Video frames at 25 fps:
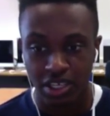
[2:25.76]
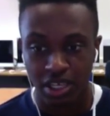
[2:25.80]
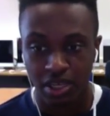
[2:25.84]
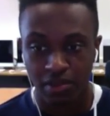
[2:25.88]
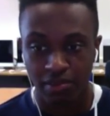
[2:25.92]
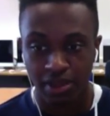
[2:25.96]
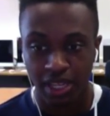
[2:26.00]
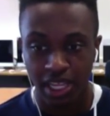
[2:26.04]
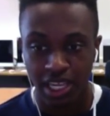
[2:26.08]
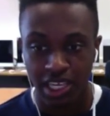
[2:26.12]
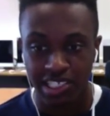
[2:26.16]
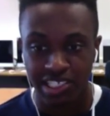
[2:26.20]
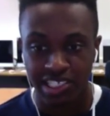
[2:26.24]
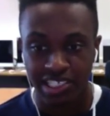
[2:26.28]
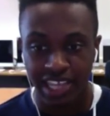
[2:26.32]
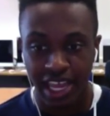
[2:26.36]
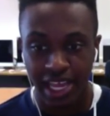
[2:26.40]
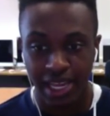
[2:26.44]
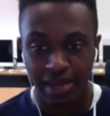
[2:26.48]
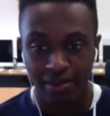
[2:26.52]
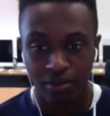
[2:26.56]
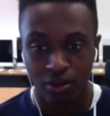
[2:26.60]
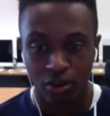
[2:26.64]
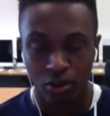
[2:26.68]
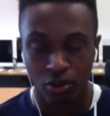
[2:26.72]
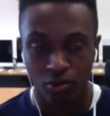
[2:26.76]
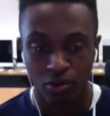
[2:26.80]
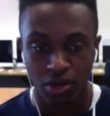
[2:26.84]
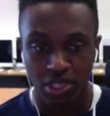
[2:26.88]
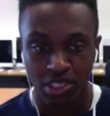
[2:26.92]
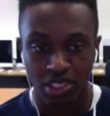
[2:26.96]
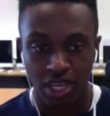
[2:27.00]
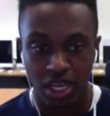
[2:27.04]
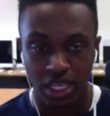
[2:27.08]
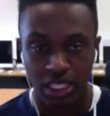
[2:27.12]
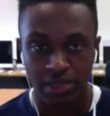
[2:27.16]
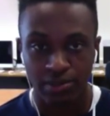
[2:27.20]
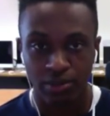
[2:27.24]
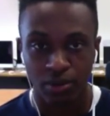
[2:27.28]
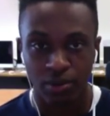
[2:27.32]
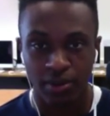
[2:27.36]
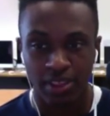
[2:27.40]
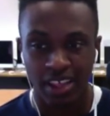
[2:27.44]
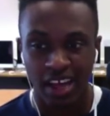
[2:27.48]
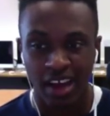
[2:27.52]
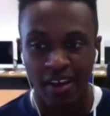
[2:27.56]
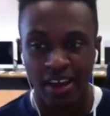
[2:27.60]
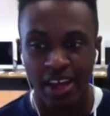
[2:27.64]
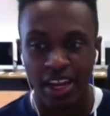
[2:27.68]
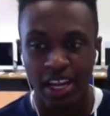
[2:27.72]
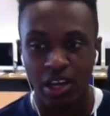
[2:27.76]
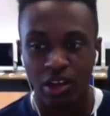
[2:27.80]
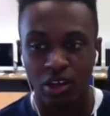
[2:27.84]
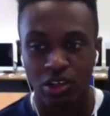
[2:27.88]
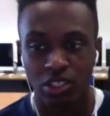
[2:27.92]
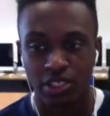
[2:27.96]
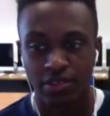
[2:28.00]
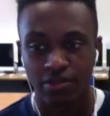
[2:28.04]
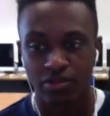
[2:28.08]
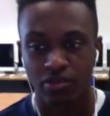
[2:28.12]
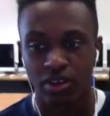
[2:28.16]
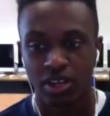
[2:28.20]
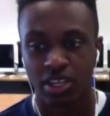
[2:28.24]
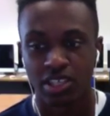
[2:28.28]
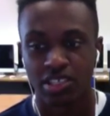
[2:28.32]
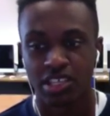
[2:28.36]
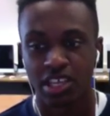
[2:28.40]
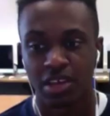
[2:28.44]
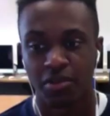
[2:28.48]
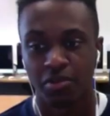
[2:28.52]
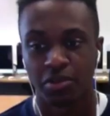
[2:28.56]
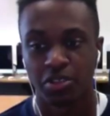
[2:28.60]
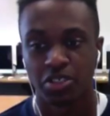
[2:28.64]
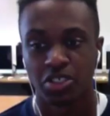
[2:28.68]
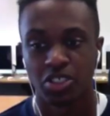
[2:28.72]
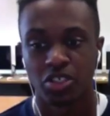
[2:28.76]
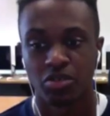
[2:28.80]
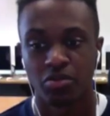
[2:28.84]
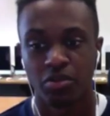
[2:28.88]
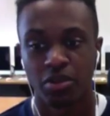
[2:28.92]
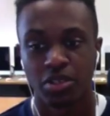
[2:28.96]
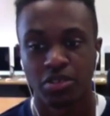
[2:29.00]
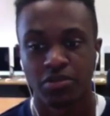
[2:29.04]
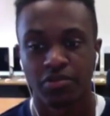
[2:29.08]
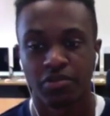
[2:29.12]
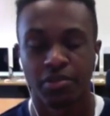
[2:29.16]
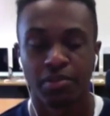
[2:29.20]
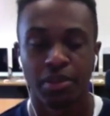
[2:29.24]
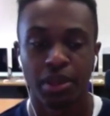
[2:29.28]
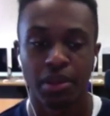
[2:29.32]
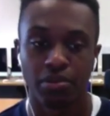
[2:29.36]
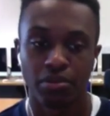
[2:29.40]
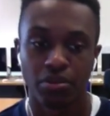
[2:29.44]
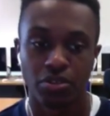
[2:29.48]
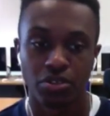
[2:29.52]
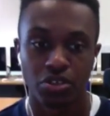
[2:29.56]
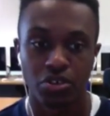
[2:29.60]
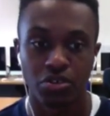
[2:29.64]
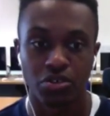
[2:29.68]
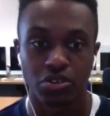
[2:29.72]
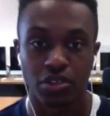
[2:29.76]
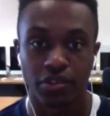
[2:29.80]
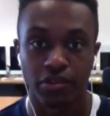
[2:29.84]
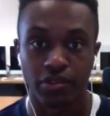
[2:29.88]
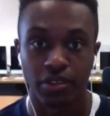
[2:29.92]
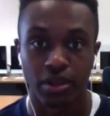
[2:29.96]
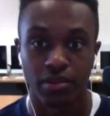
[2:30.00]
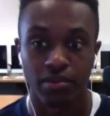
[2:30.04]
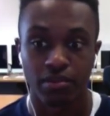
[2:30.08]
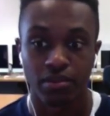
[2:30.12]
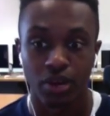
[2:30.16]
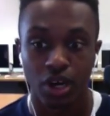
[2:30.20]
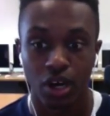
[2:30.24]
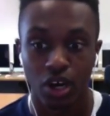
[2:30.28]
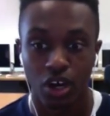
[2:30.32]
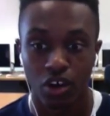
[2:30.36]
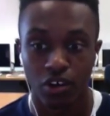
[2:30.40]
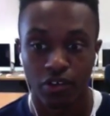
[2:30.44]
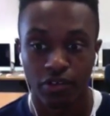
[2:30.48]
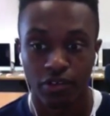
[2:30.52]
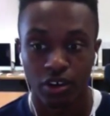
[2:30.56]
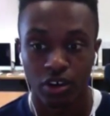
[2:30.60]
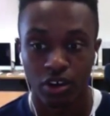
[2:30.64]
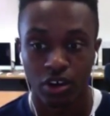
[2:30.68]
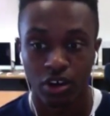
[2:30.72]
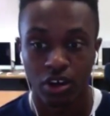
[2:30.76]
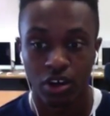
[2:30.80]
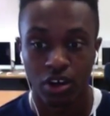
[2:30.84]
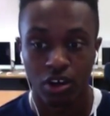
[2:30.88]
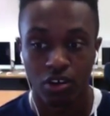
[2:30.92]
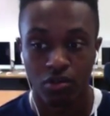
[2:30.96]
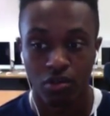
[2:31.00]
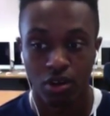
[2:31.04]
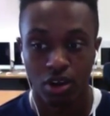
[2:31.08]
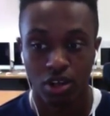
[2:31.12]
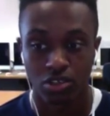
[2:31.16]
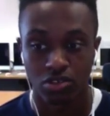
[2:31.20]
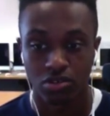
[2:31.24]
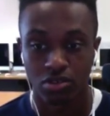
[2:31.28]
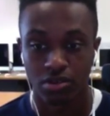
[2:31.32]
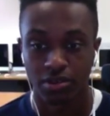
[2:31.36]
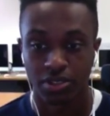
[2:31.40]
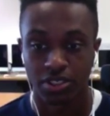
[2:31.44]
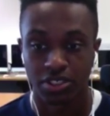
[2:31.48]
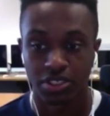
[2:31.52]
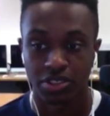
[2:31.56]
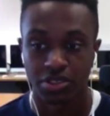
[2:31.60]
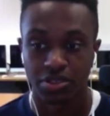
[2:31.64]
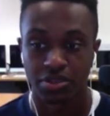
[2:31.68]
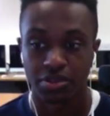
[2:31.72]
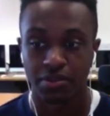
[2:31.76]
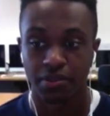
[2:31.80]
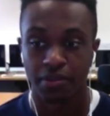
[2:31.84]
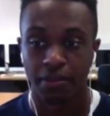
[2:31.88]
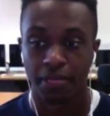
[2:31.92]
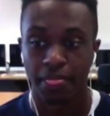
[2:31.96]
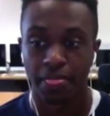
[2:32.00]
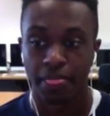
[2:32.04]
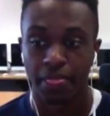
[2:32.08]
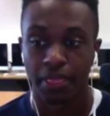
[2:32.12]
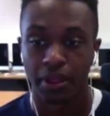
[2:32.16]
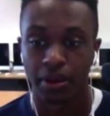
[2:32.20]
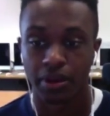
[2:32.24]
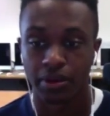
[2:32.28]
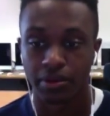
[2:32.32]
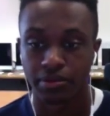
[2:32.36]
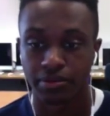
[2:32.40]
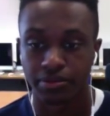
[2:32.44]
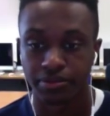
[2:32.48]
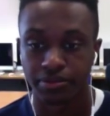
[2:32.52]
Vectors are completely scalable or resizable without any loss of quality, which is the reason for people's use of them over raster images.